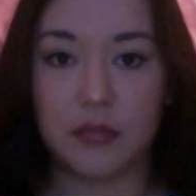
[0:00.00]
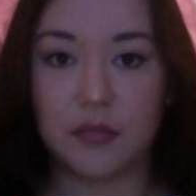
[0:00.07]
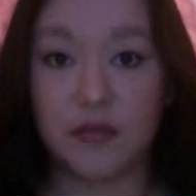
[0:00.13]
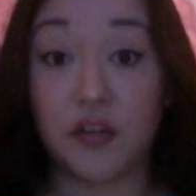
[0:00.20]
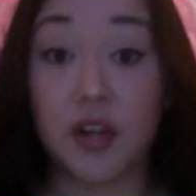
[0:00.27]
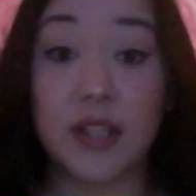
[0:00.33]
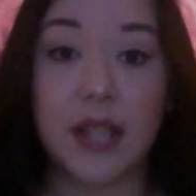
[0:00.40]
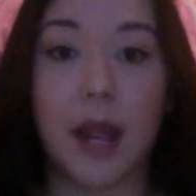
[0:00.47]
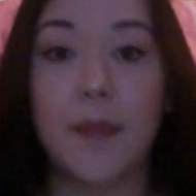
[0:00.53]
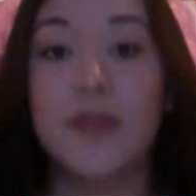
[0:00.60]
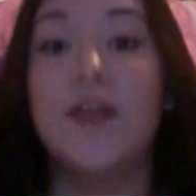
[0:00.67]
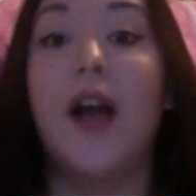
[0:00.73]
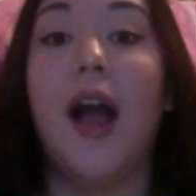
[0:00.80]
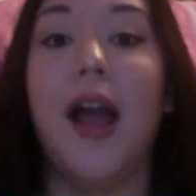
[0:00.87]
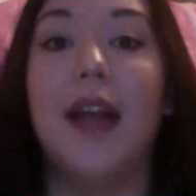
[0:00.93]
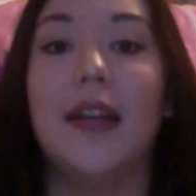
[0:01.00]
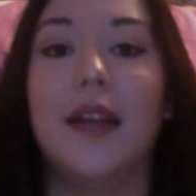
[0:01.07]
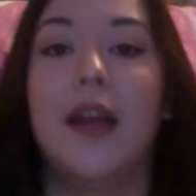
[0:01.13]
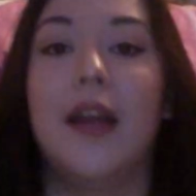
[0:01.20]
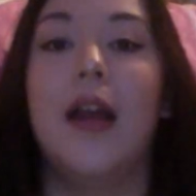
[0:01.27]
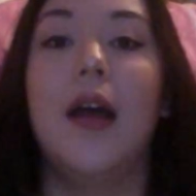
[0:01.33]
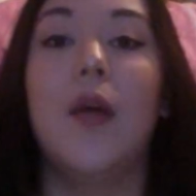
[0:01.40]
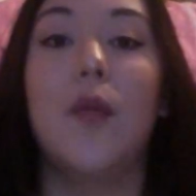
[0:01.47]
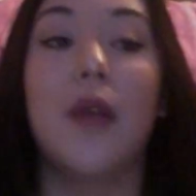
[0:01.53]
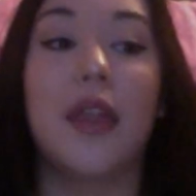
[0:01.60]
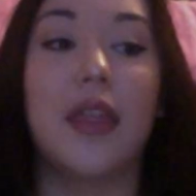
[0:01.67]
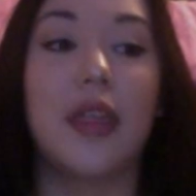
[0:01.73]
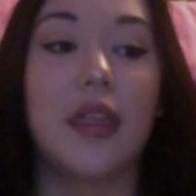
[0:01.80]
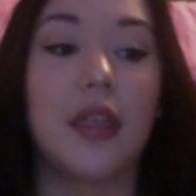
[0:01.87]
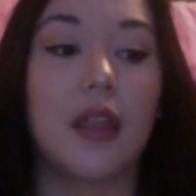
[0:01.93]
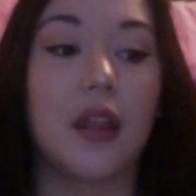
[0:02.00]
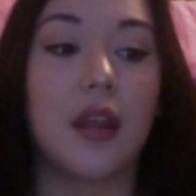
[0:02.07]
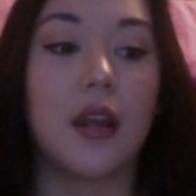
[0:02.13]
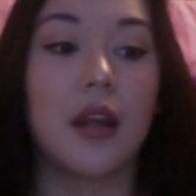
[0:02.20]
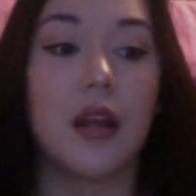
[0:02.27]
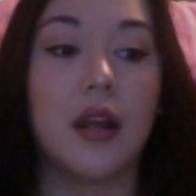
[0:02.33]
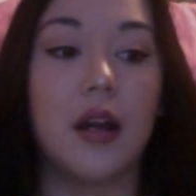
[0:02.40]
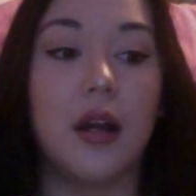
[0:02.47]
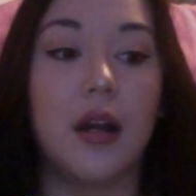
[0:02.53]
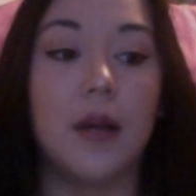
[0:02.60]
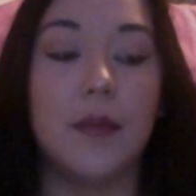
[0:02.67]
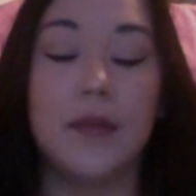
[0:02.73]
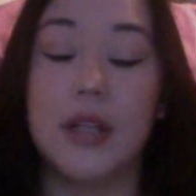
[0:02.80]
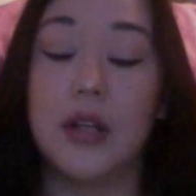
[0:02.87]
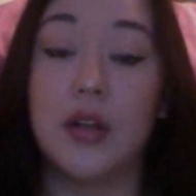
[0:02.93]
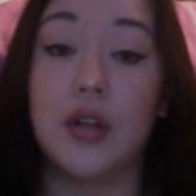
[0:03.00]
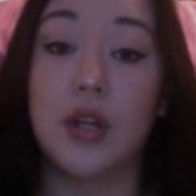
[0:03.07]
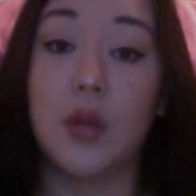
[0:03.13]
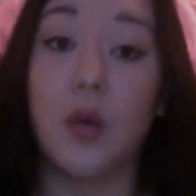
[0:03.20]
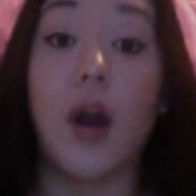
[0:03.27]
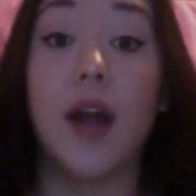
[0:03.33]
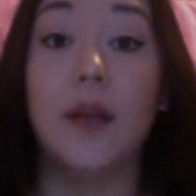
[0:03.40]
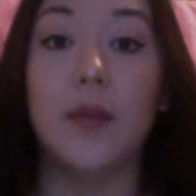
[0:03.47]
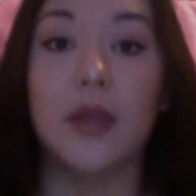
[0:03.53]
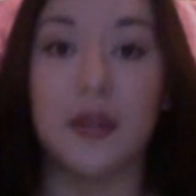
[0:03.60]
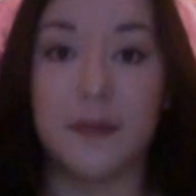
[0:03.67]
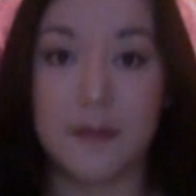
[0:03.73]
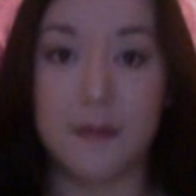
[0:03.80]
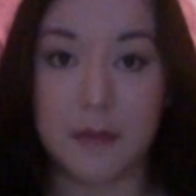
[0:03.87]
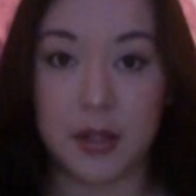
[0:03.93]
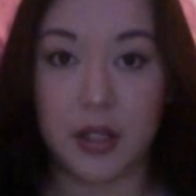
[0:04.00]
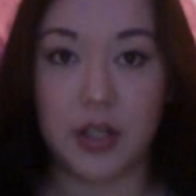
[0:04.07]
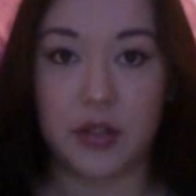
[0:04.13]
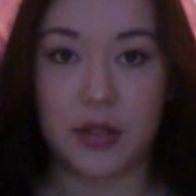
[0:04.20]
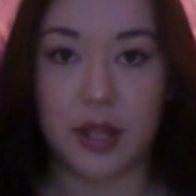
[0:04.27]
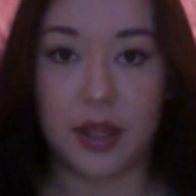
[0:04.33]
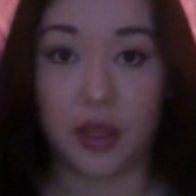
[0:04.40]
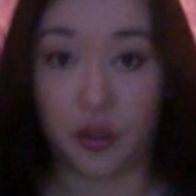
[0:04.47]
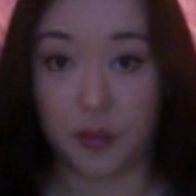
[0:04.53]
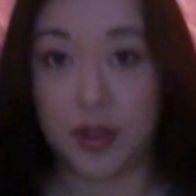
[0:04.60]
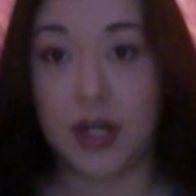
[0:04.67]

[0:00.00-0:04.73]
4 at a time is fine. With Ni No Kuni 1, with the Familiars, you only had 3 at a